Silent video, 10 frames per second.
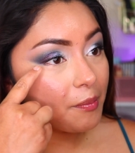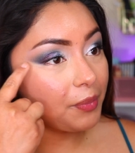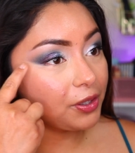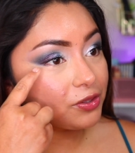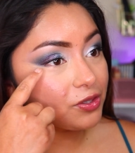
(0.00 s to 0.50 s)

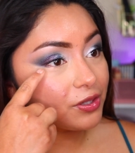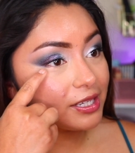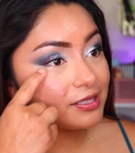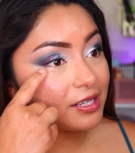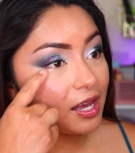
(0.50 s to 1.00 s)
but do you
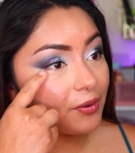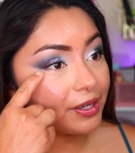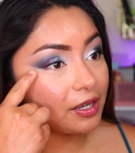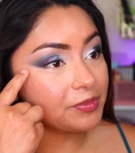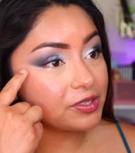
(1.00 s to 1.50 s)
guys see how it
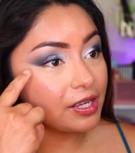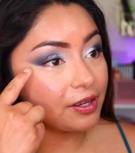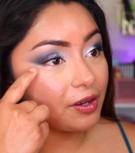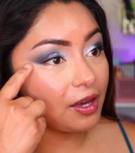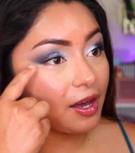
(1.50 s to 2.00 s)
comes
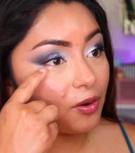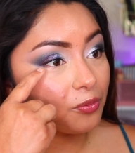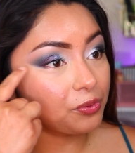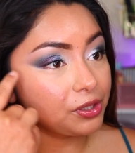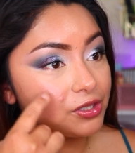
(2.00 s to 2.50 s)
like out
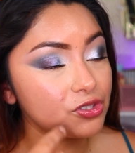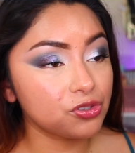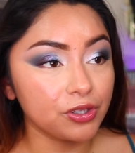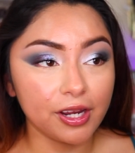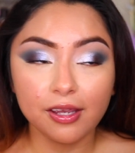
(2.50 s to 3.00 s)
really
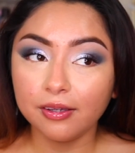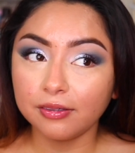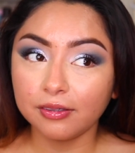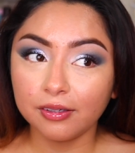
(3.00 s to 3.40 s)
straight?